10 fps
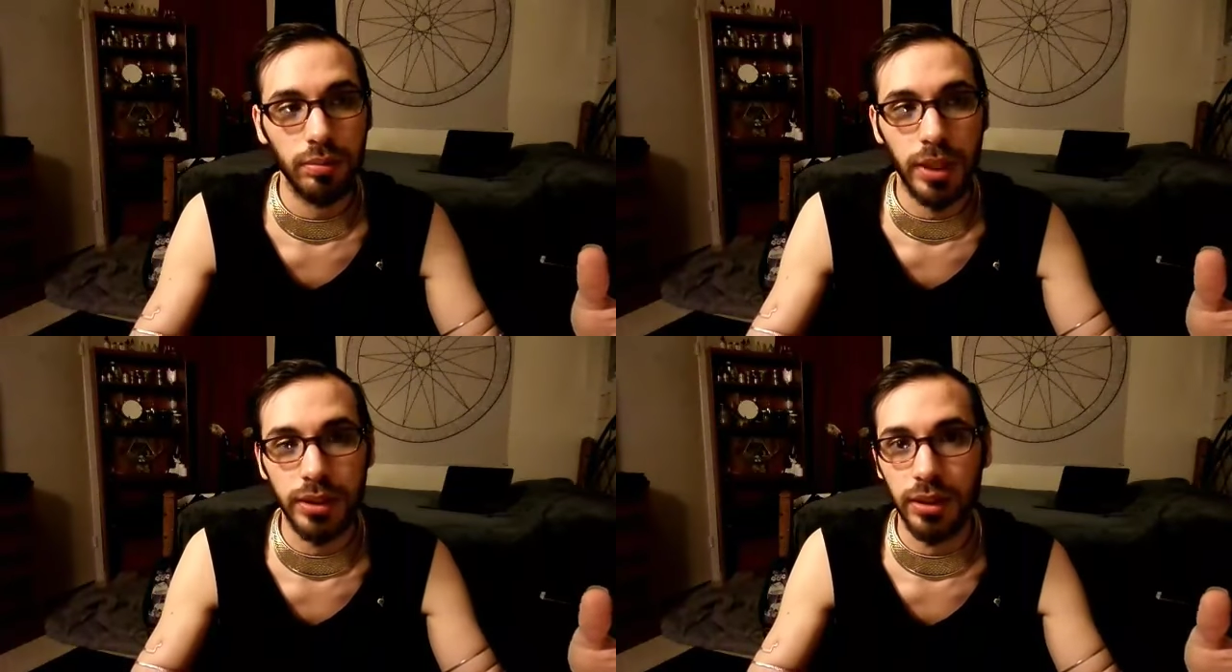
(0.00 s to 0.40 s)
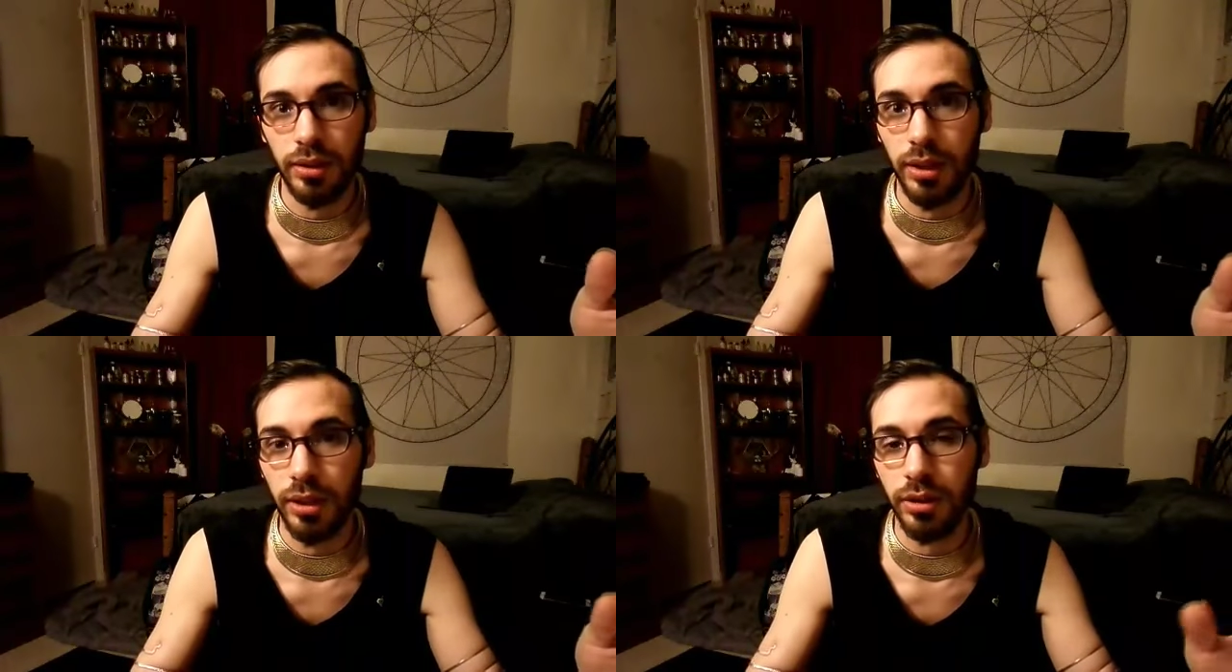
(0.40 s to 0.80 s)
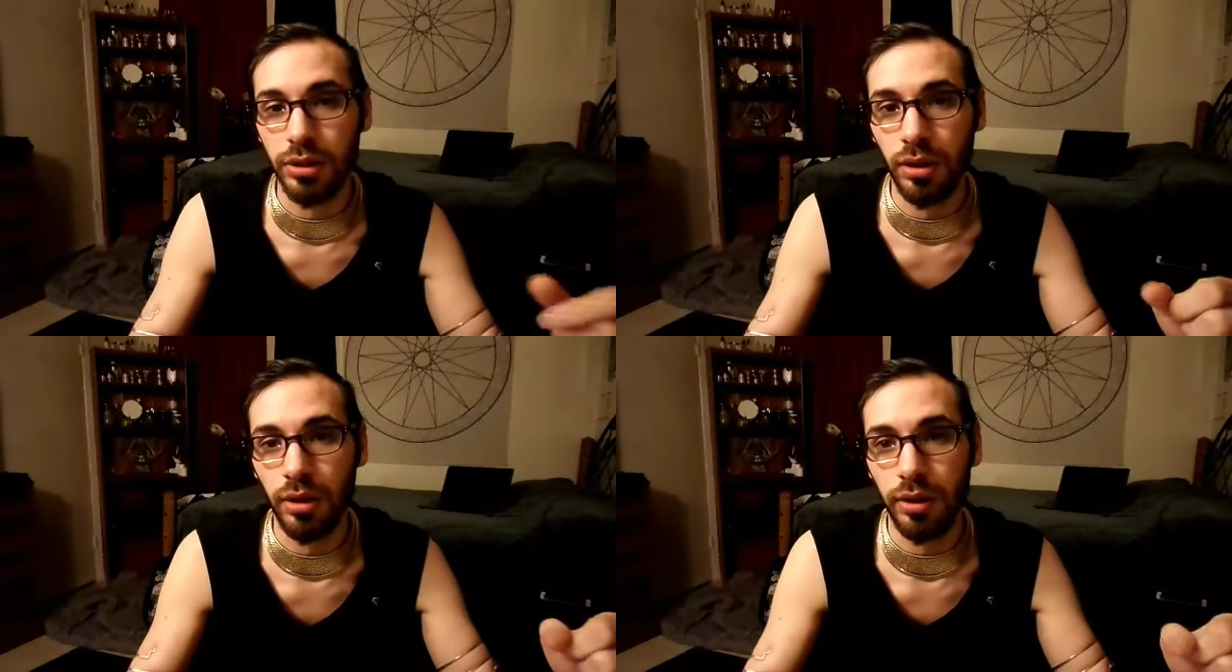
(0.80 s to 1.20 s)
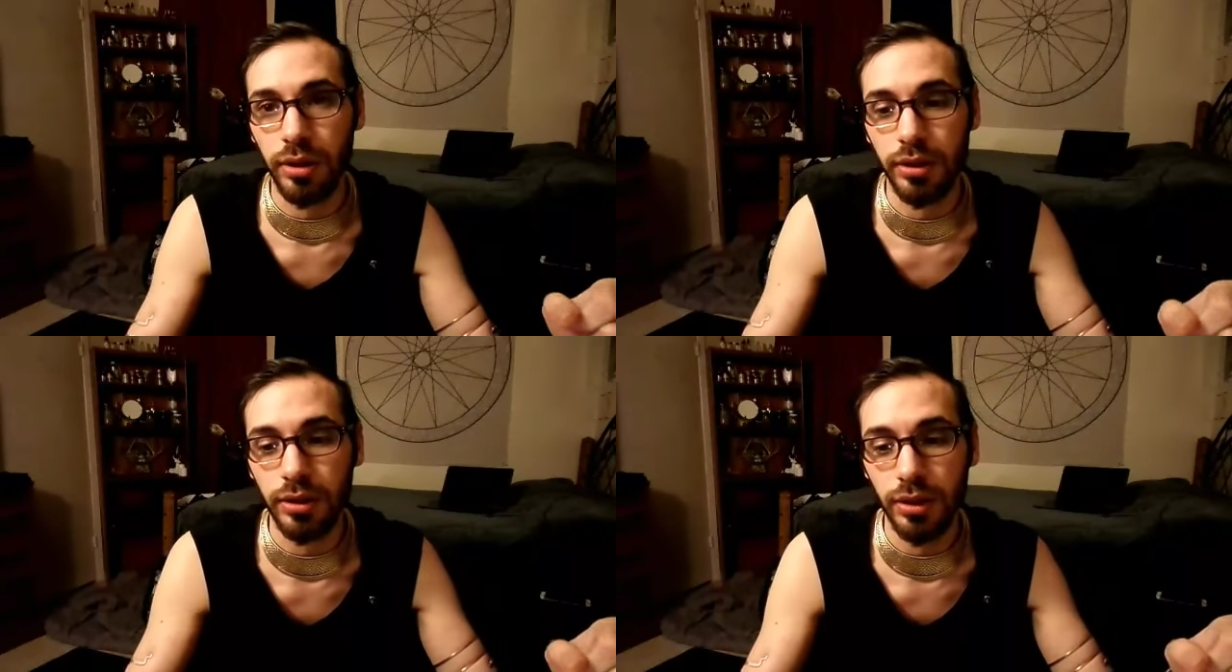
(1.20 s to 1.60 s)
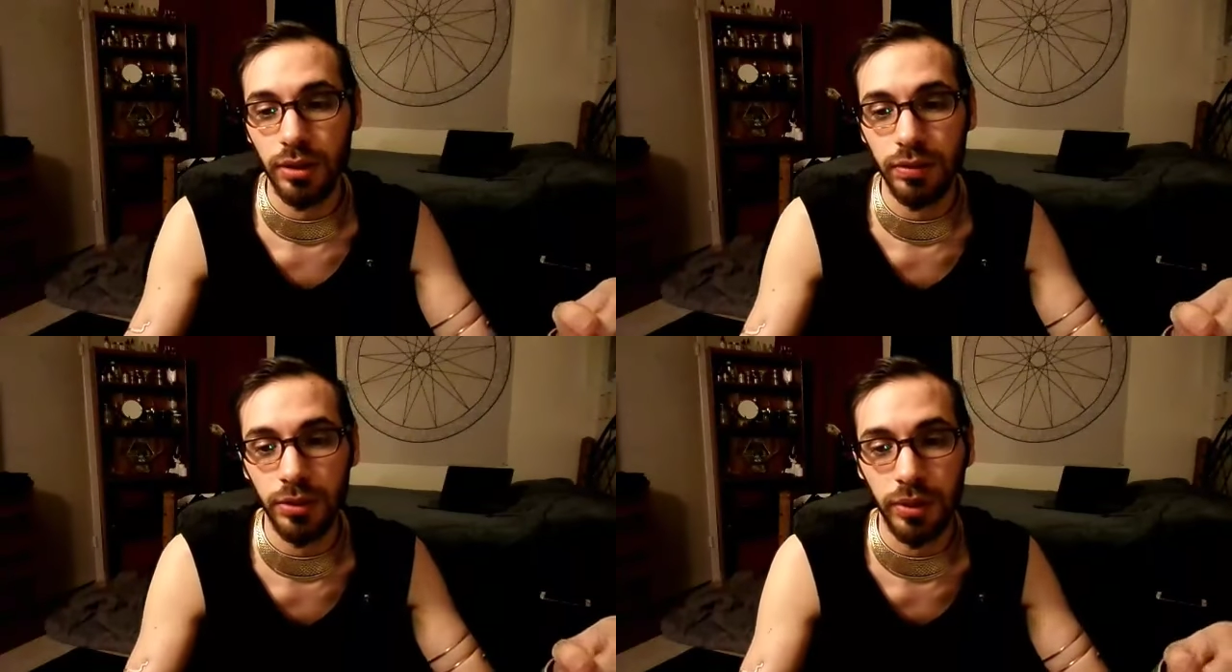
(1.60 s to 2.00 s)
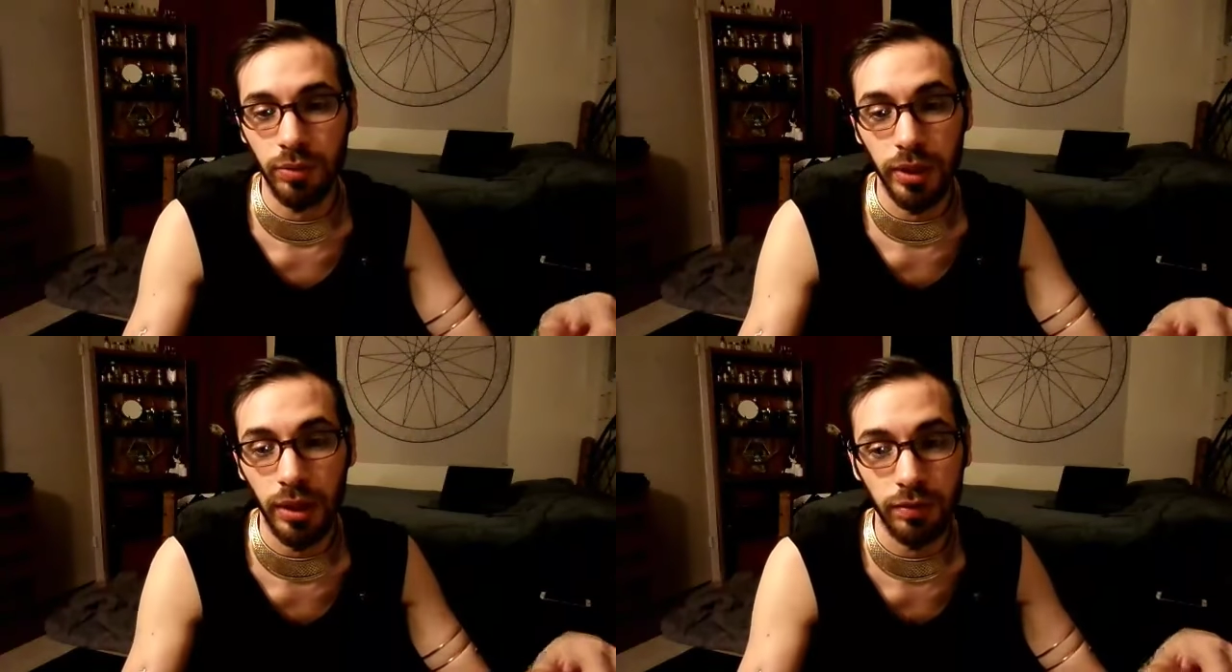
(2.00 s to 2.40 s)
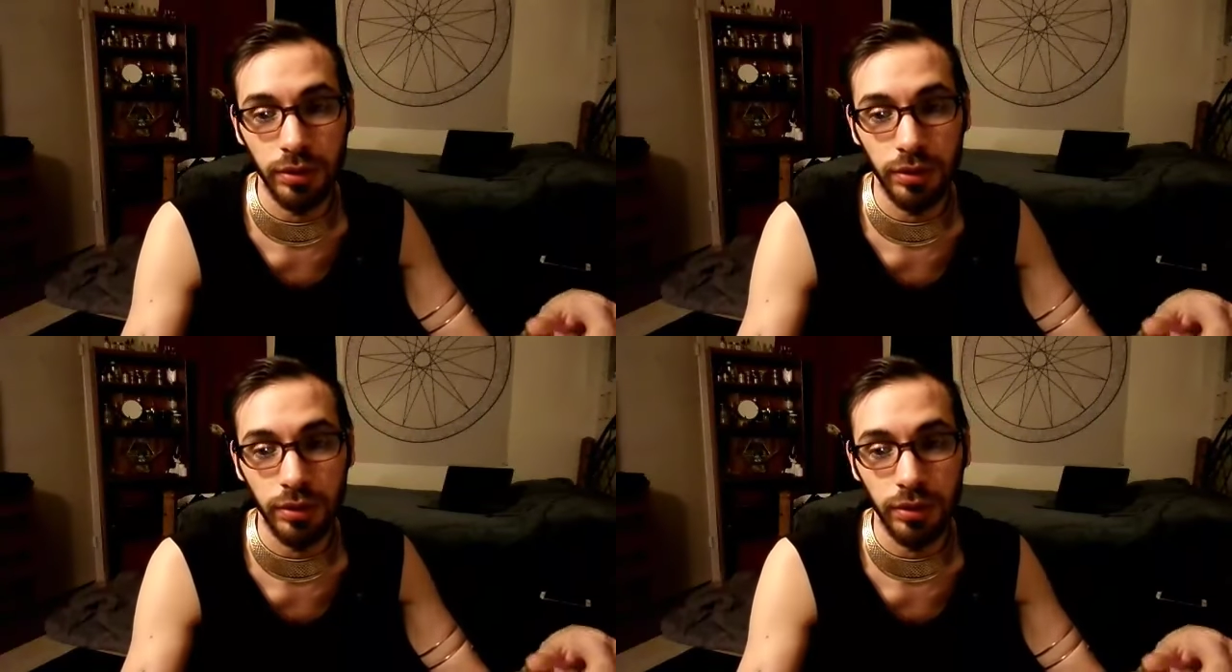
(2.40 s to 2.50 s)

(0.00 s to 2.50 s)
basically in charge of doing whatever